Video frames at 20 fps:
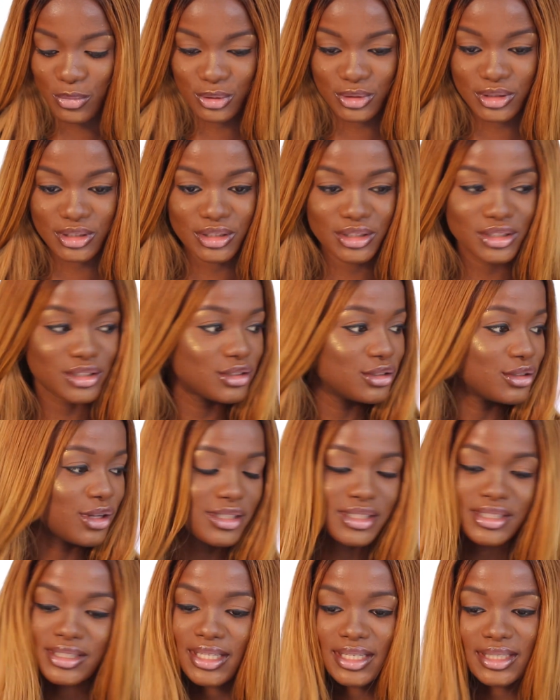is
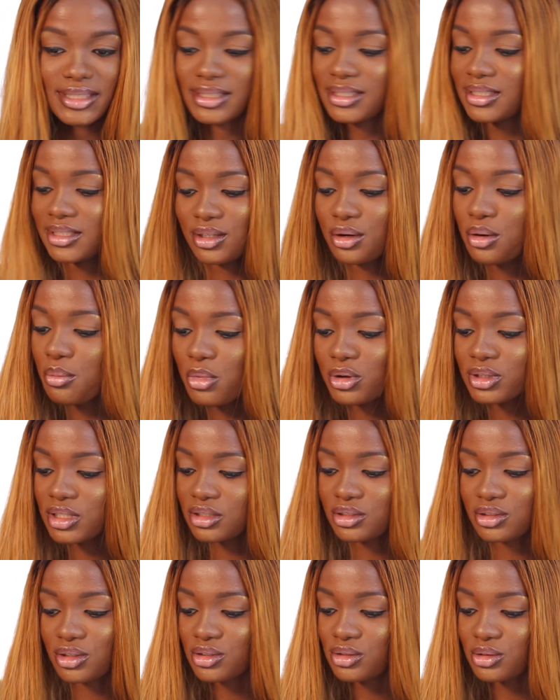nonsense. The remote
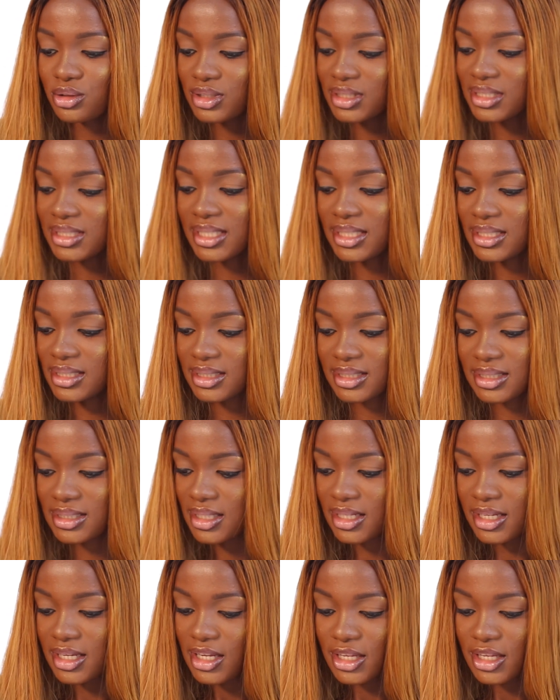is just nonsense.